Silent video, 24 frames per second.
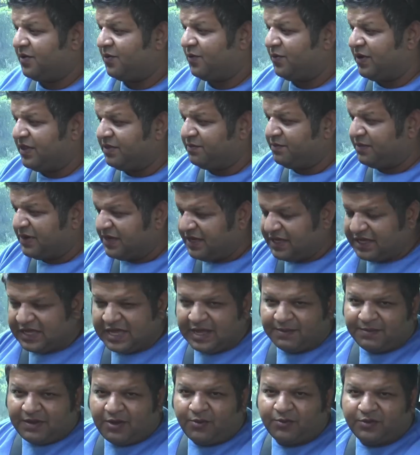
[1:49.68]
When Mini
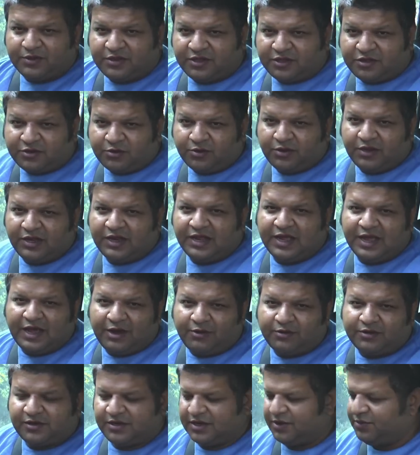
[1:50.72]
came out with this whole
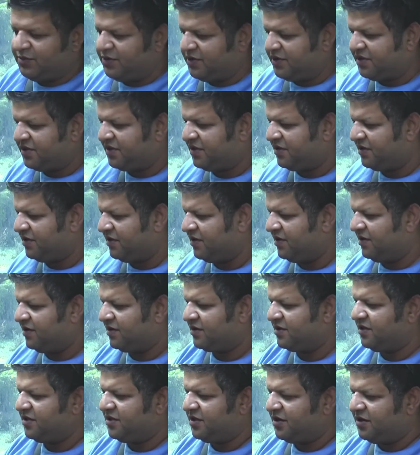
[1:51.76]
layout, it was
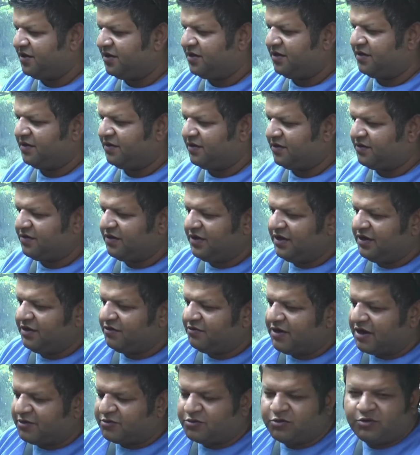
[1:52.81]
considered a really
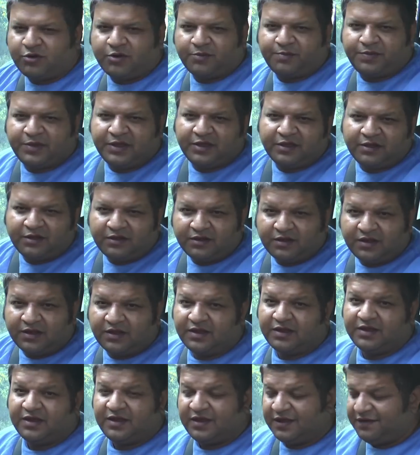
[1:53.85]
retro appeal.
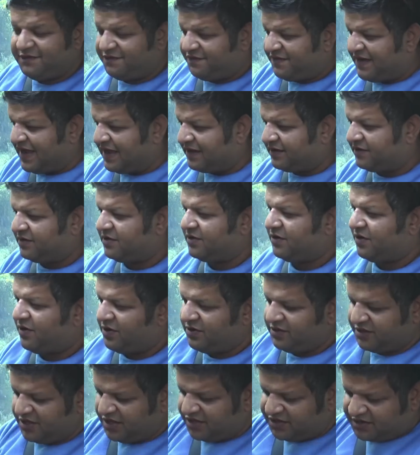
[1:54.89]
In fact,
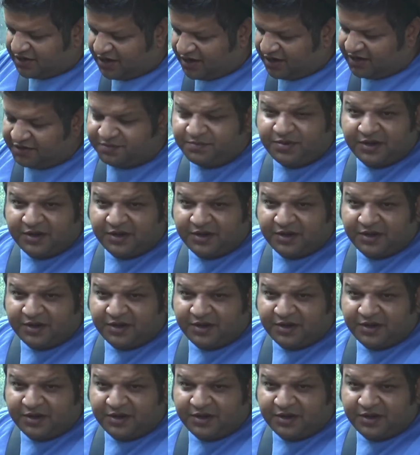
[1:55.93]
on this car's